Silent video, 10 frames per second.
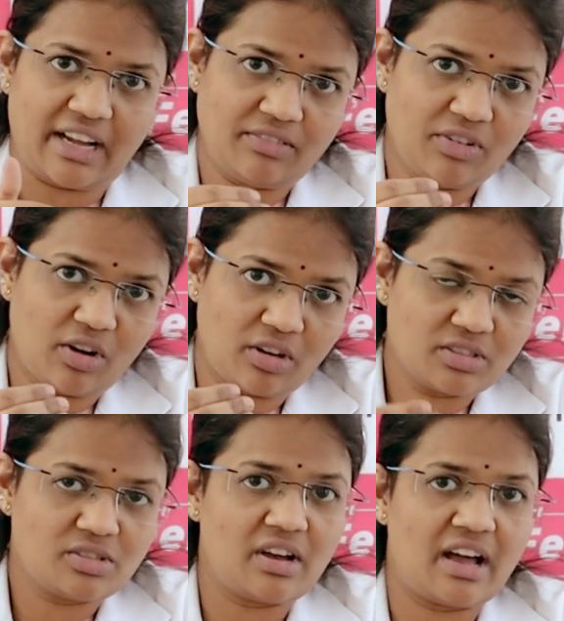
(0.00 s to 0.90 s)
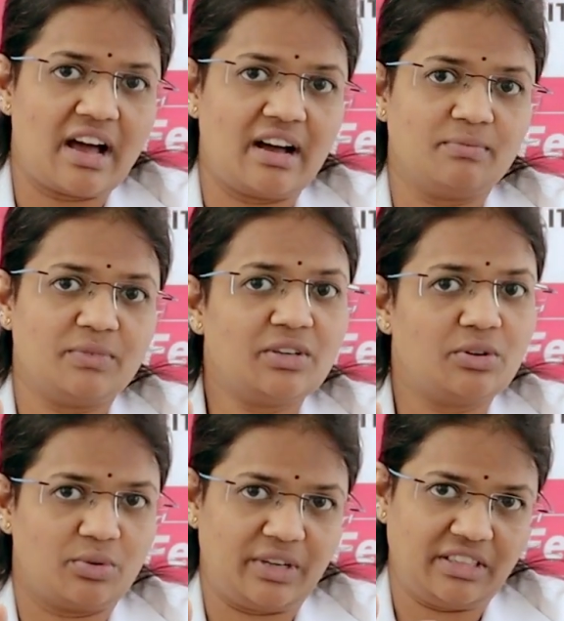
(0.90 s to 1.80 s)
That will also harm the
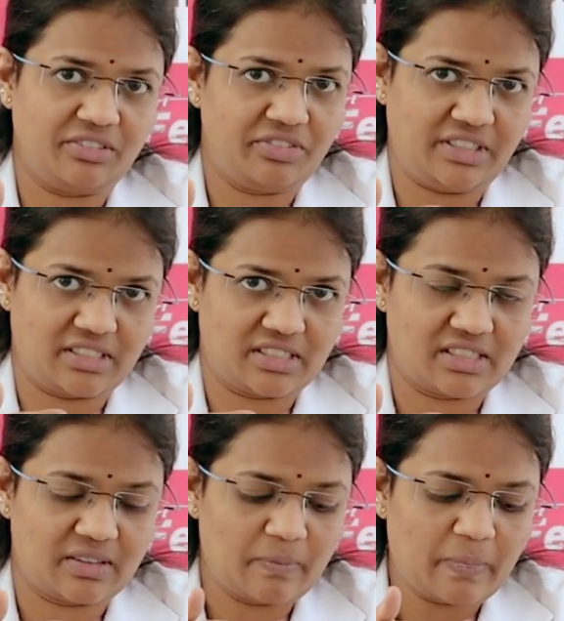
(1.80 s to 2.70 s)
growing the fetus.